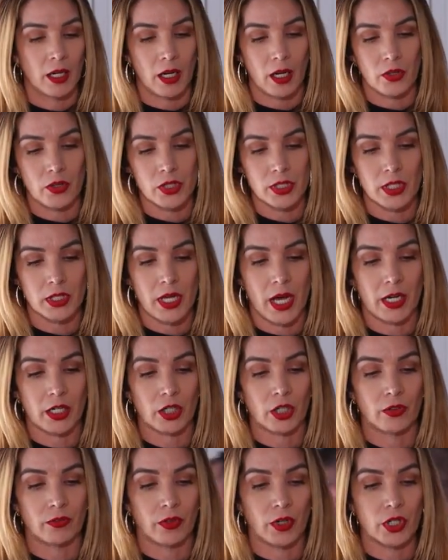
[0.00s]
Uh, there's a lot of
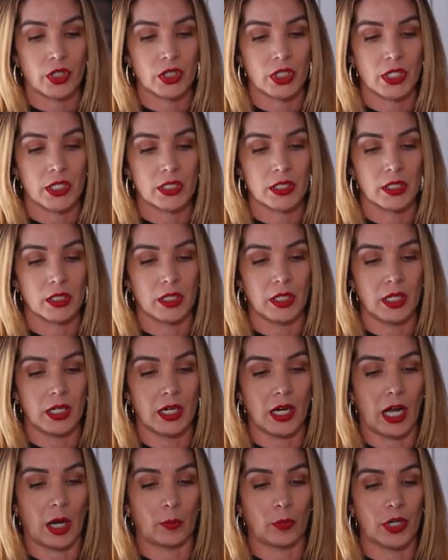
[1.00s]
conversion into
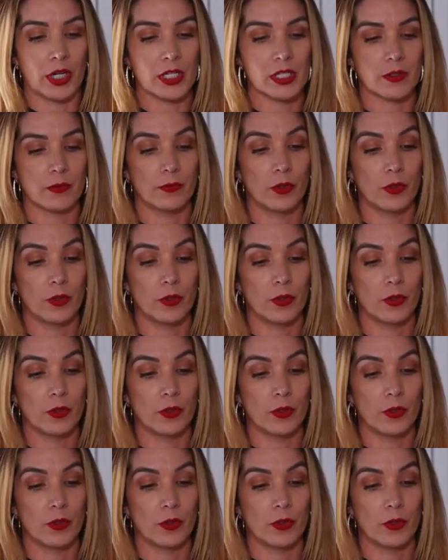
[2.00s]
e-commerce,